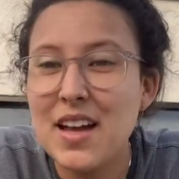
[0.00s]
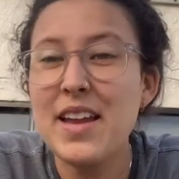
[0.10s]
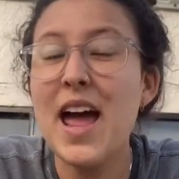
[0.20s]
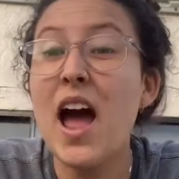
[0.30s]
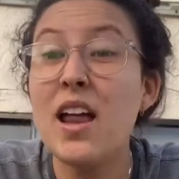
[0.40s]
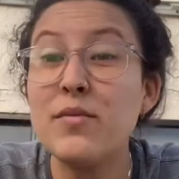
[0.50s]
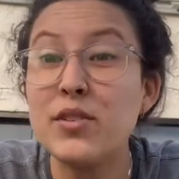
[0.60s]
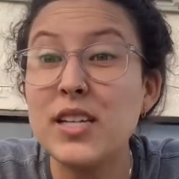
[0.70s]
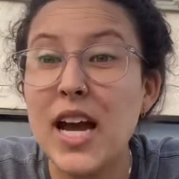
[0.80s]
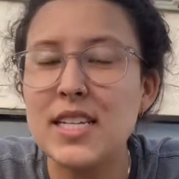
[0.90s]
on
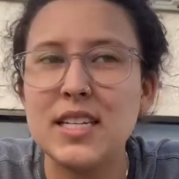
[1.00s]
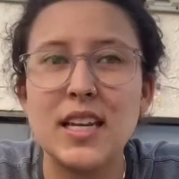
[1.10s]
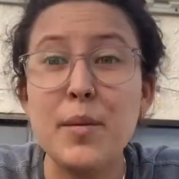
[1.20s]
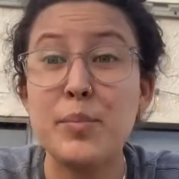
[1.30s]
advertising, not